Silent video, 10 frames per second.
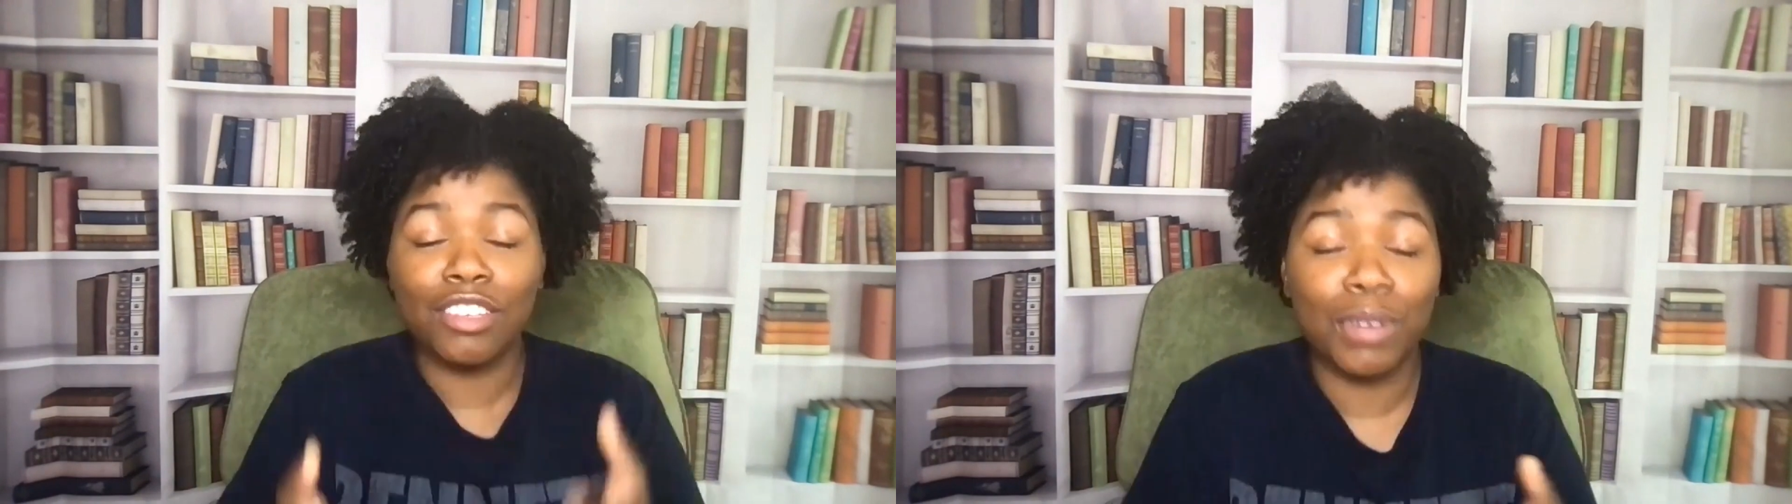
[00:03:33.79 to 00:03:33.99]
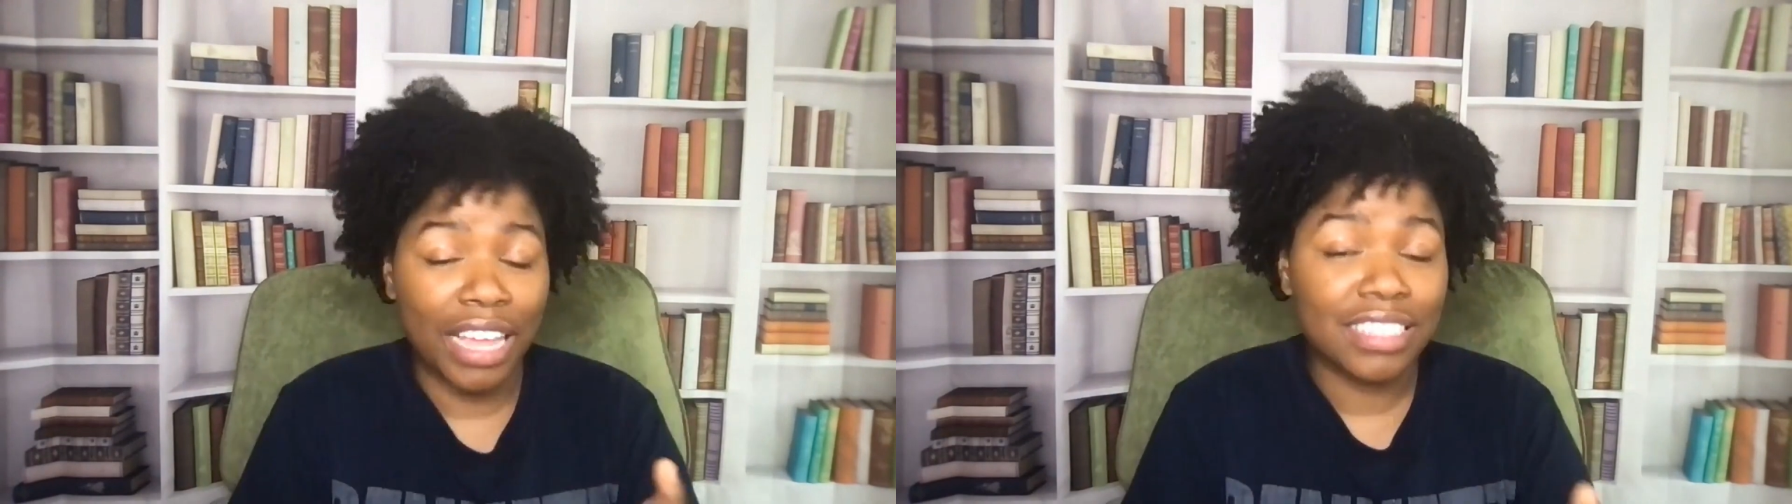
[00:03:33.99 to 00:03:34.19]

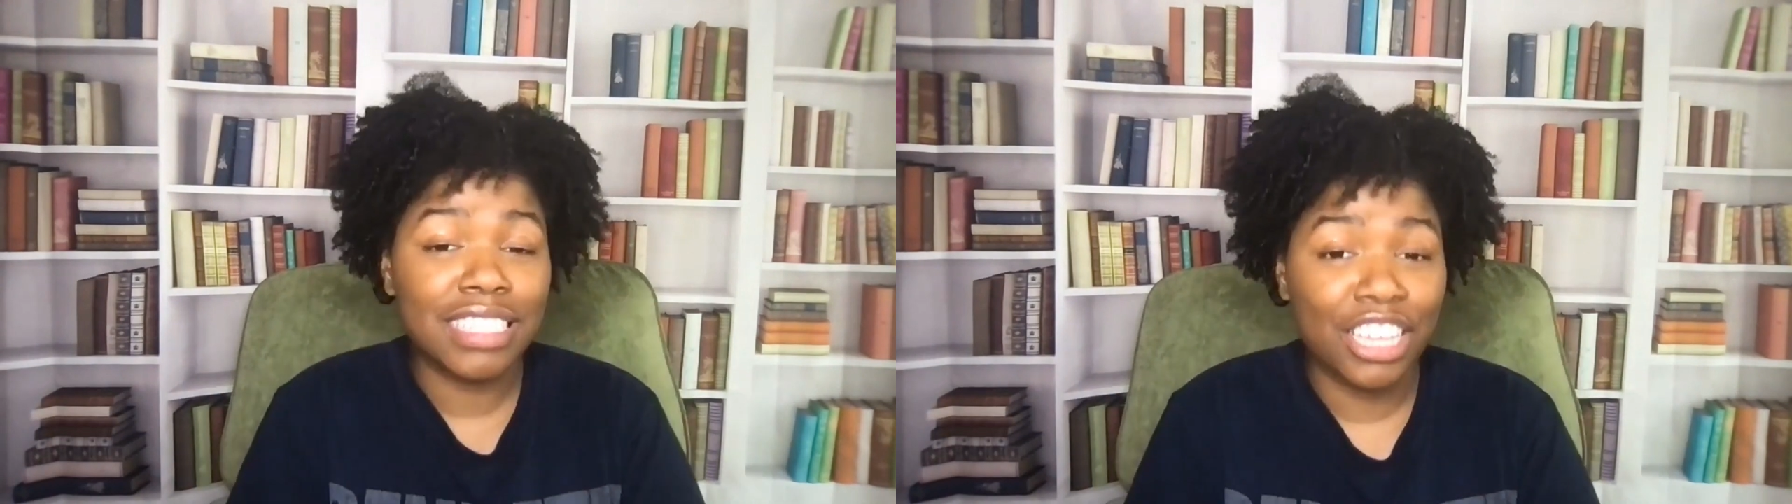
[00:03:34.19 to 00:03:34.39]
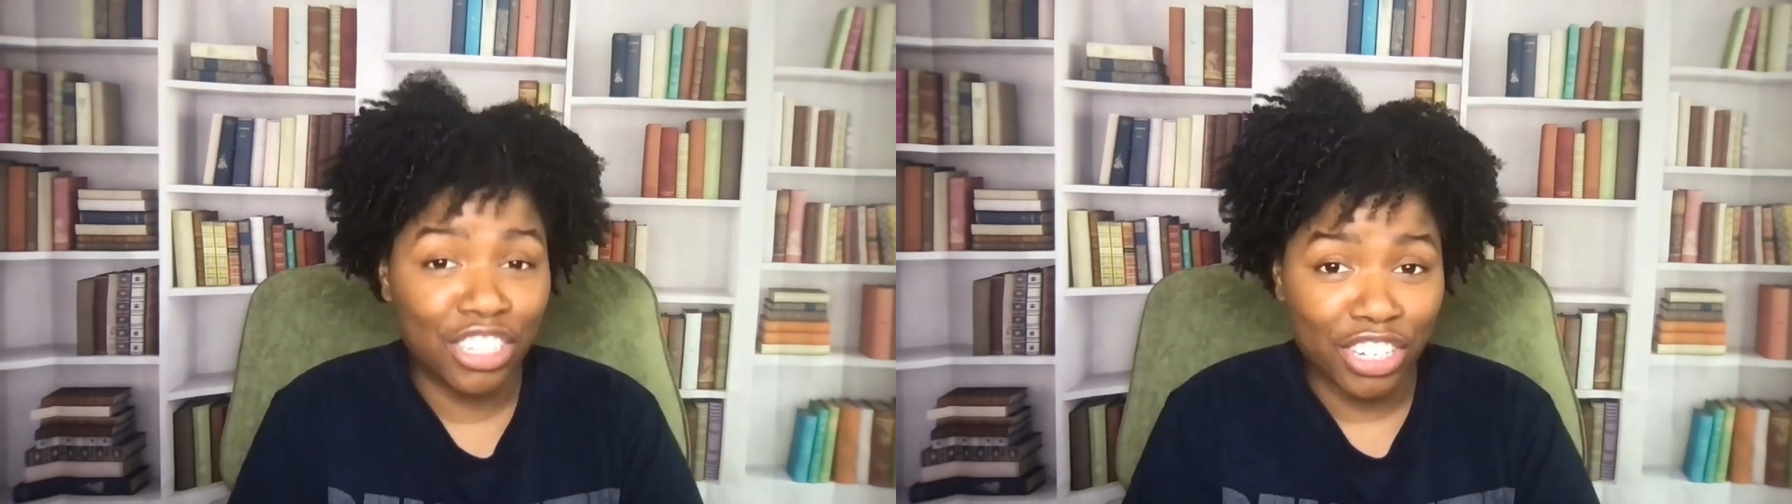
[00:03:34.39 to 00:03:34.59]
when I
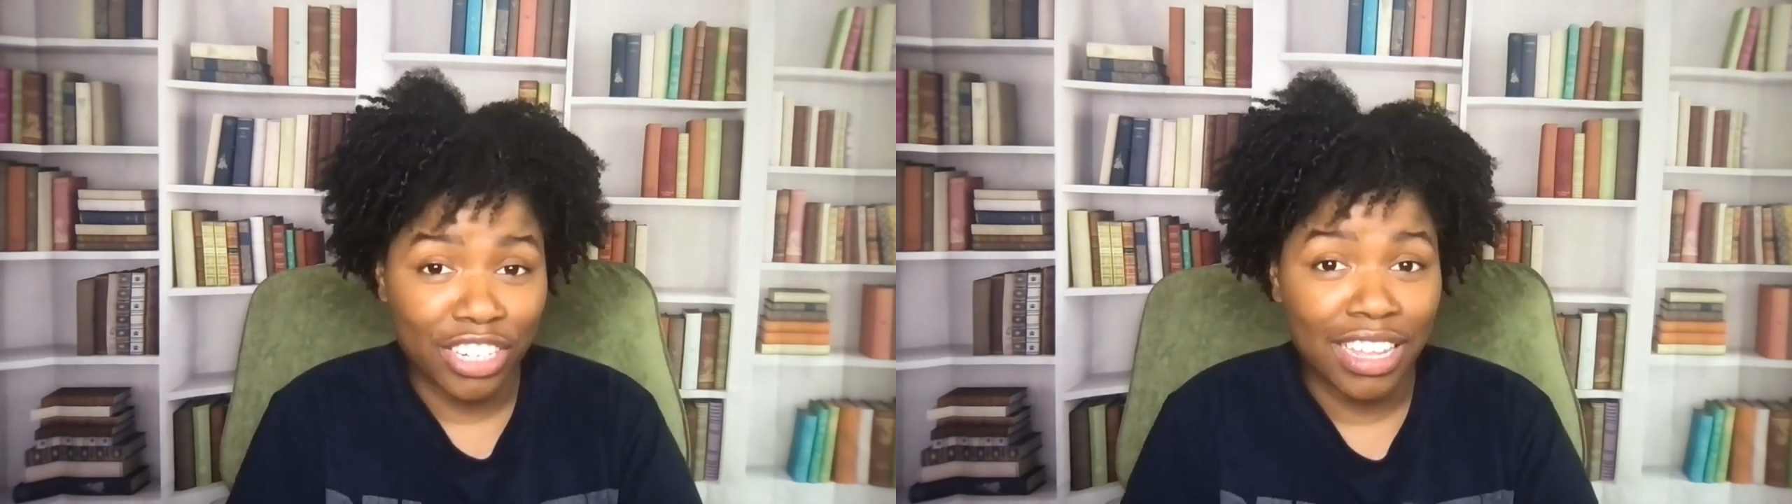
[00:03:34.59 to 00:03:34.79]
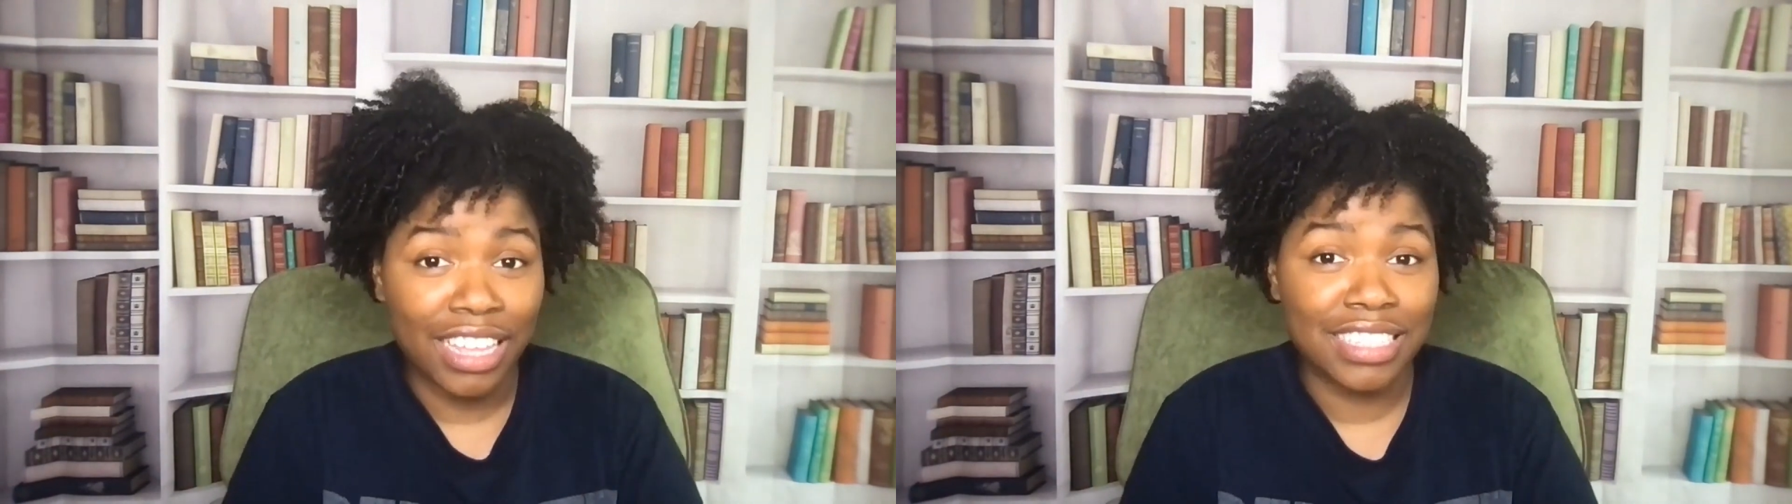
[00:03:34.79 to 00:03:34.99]
sang
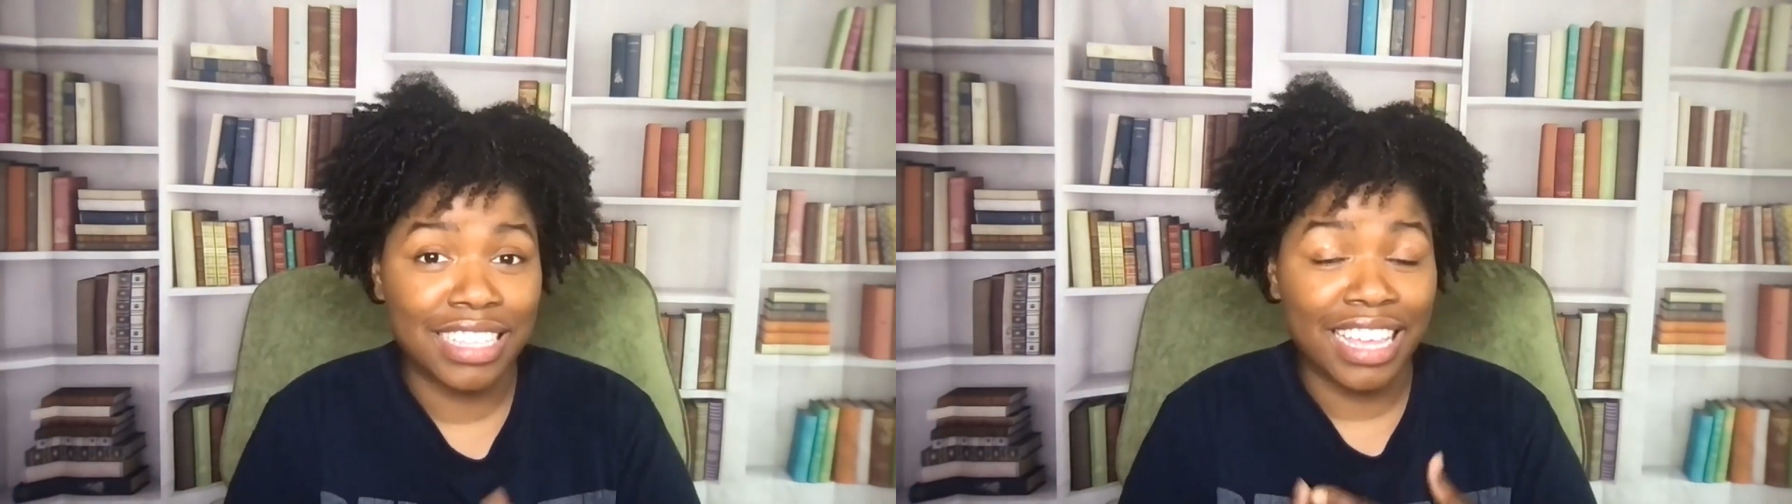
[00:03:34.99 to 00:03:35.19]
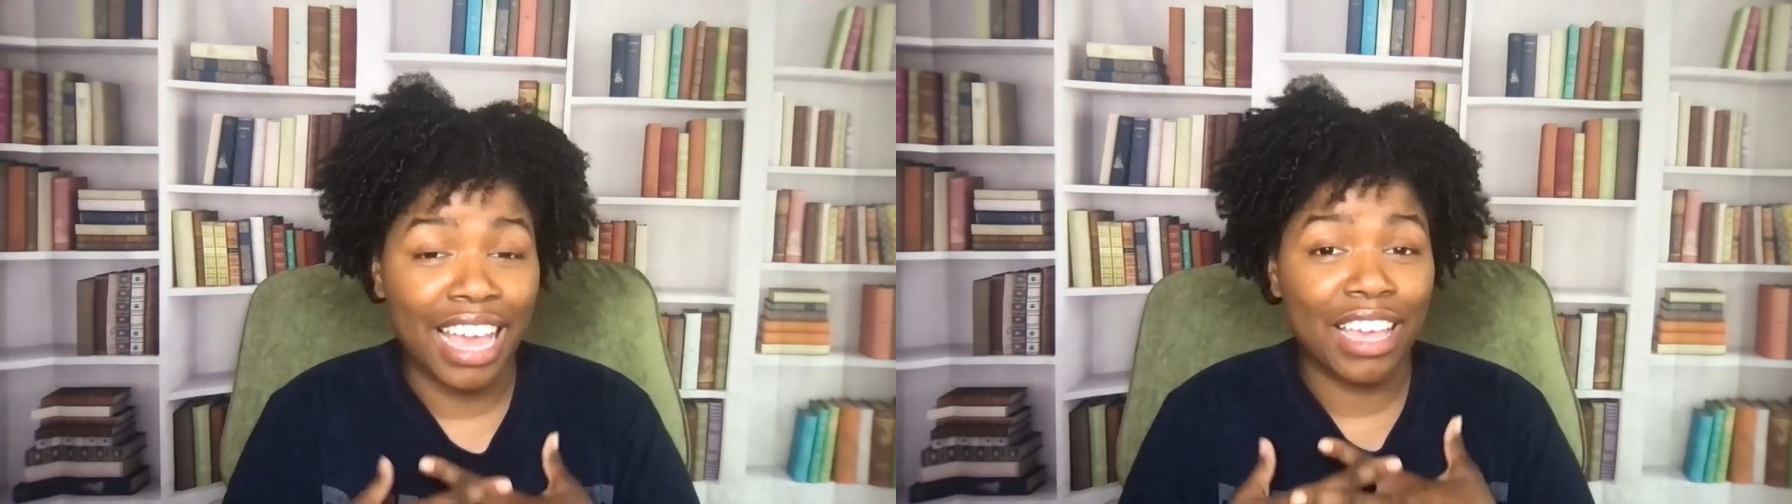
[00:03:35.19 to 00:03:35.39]
Dirty Dancing,